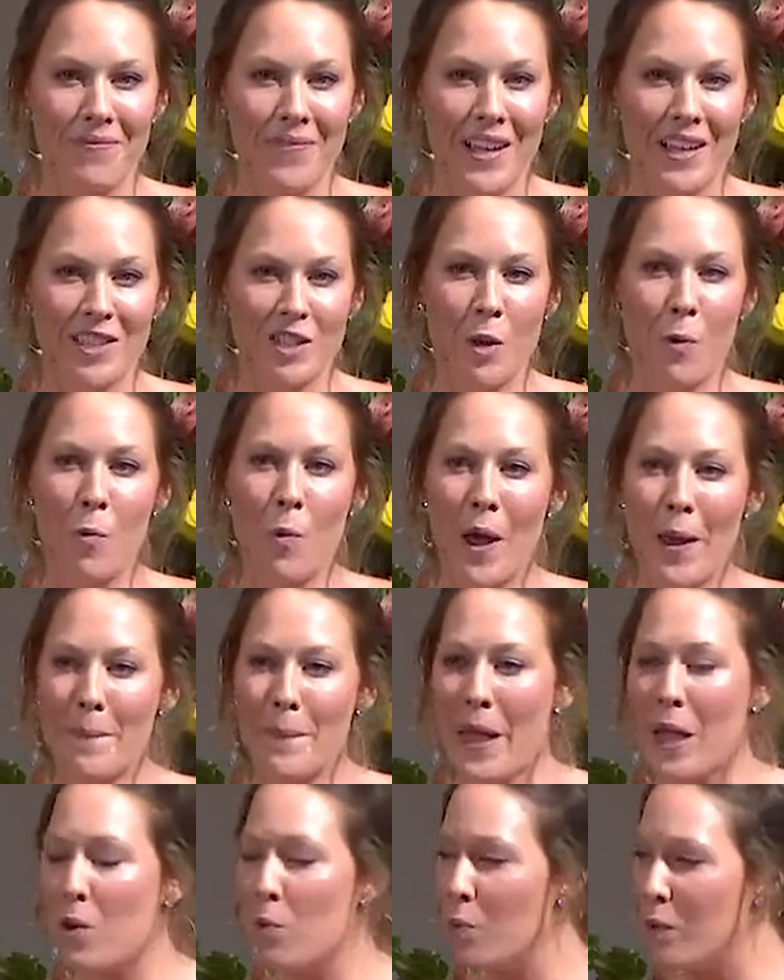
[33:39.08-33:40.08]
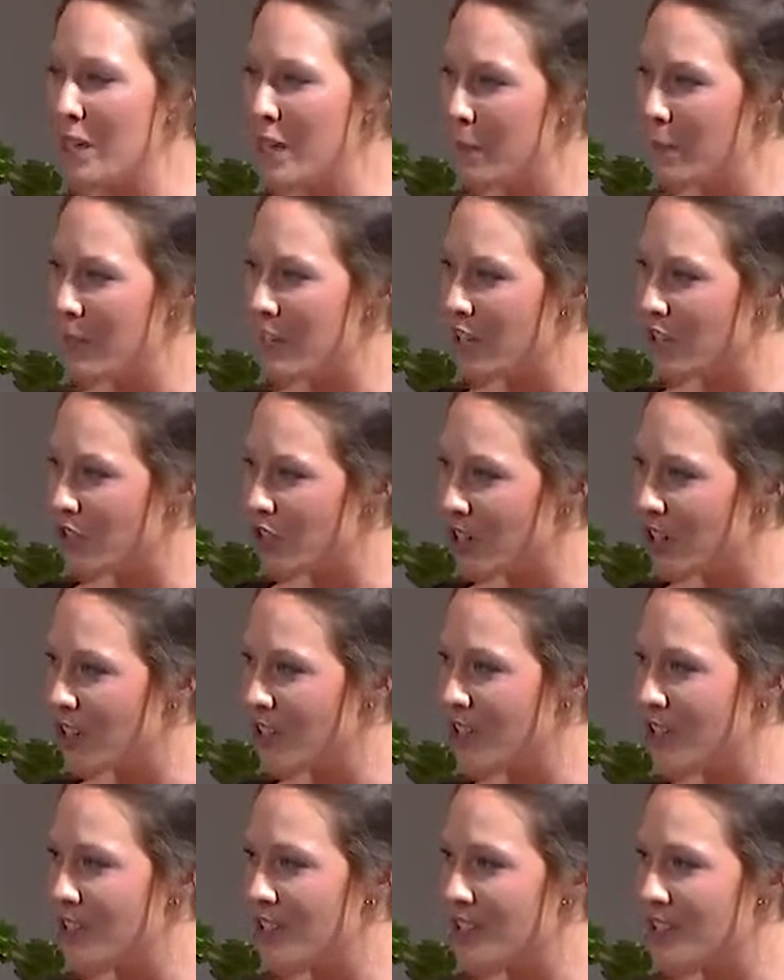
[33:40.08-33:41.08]
And so may we be a
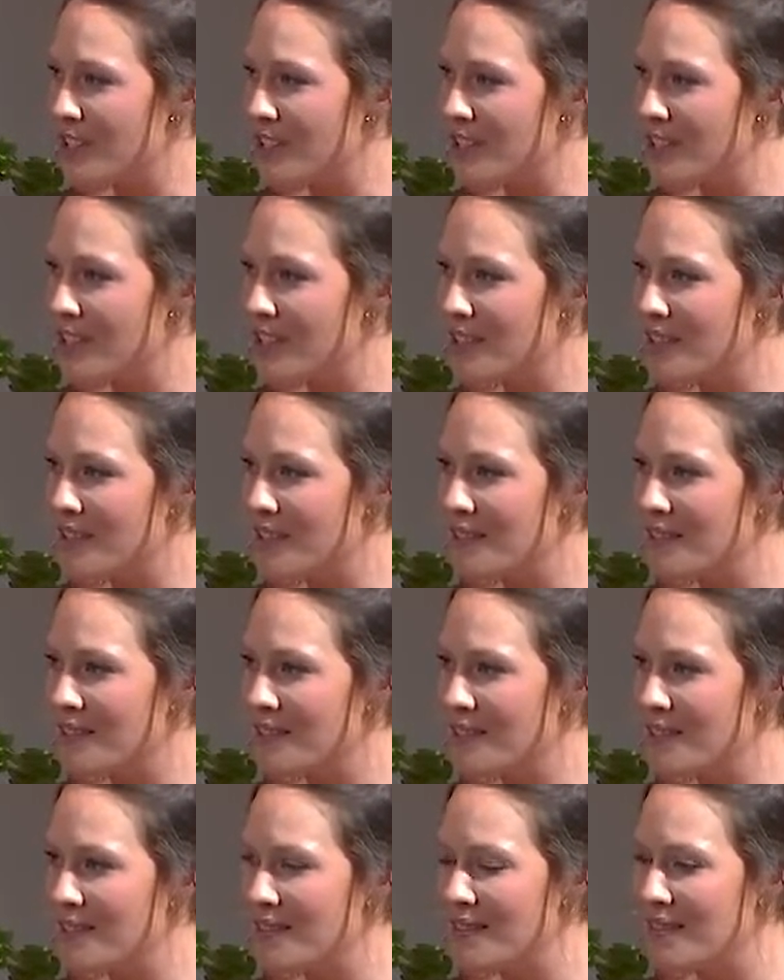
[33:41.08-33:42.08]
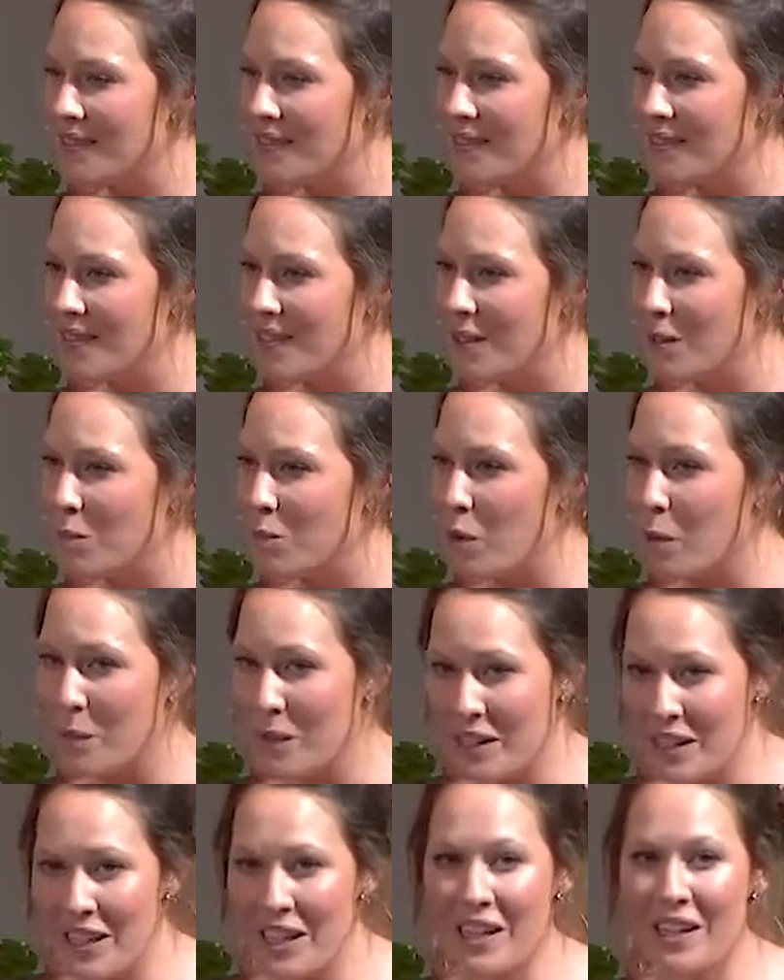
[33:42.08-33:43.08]
church where
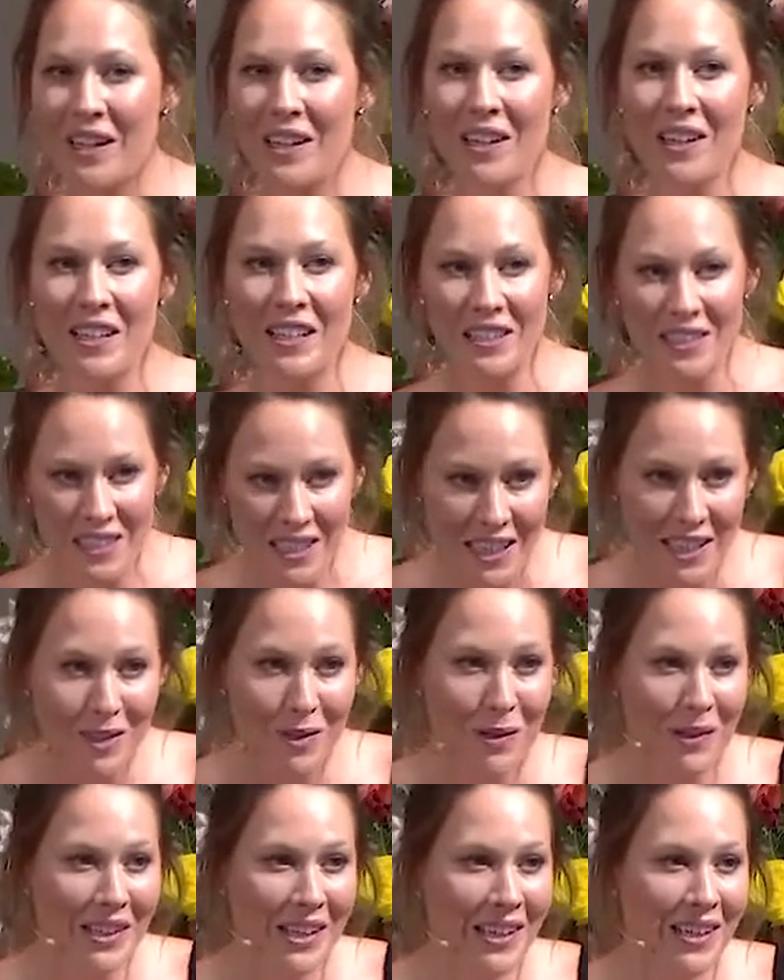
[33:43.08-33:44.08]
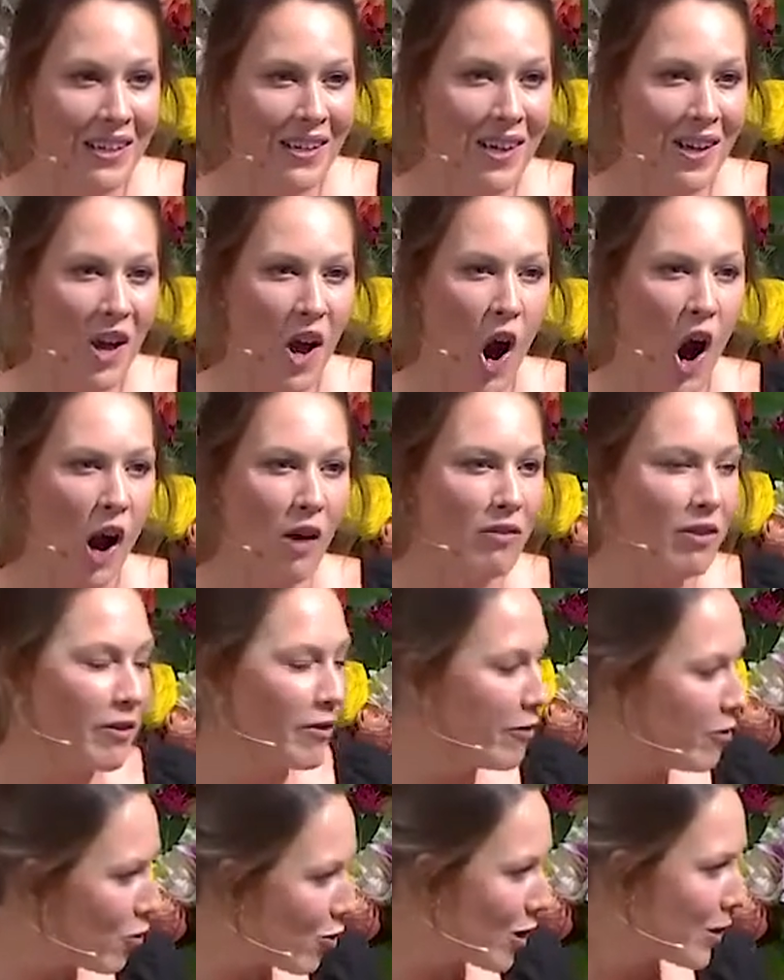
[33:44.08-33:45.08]
we continually are
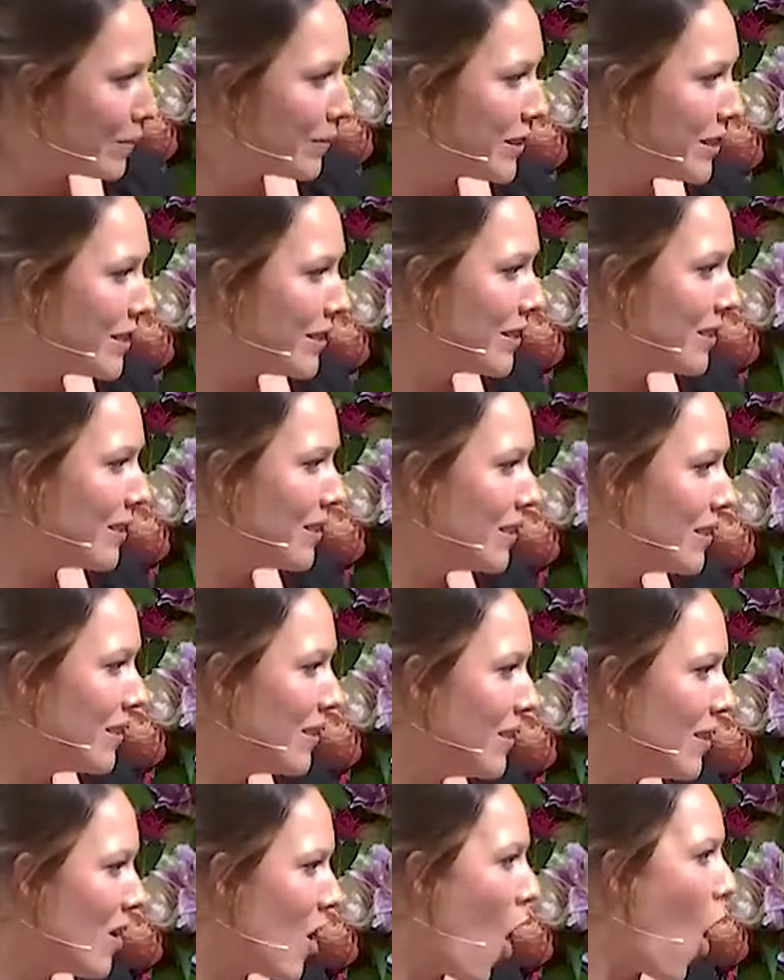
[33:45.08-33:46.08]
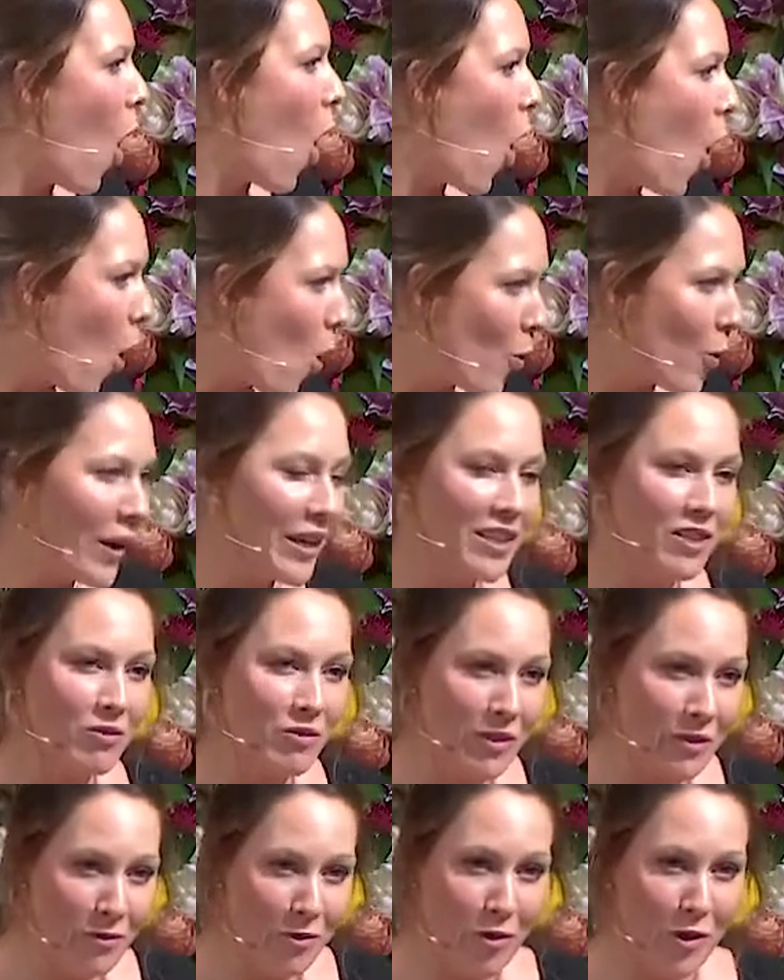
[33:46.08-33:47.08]
reformed, always
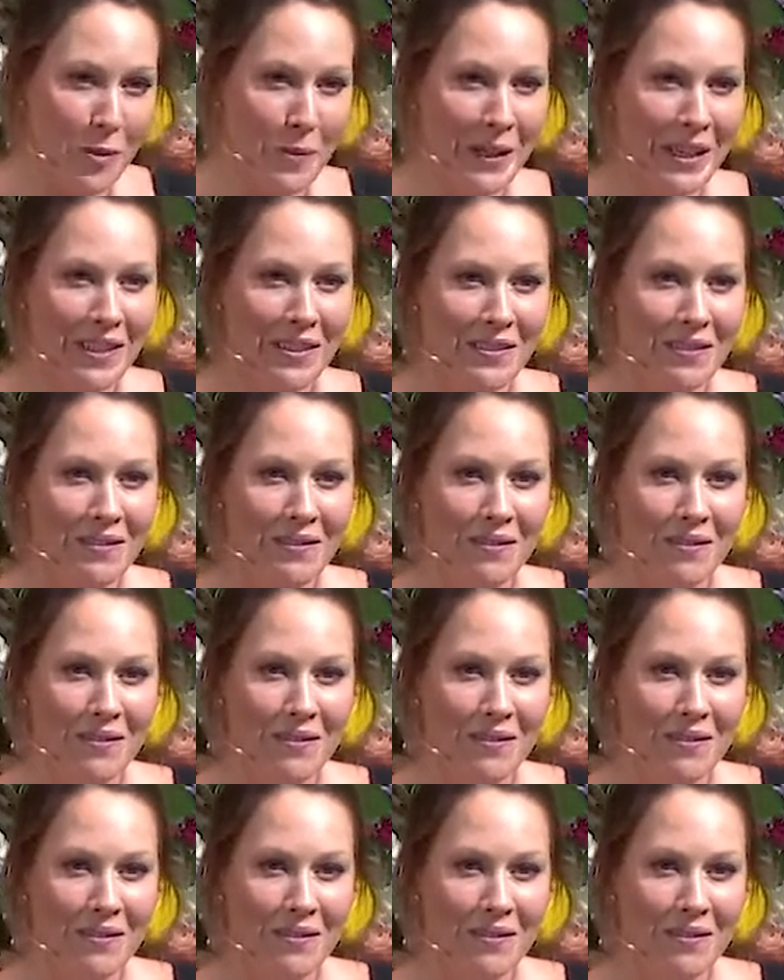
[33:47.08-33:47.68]
reforming,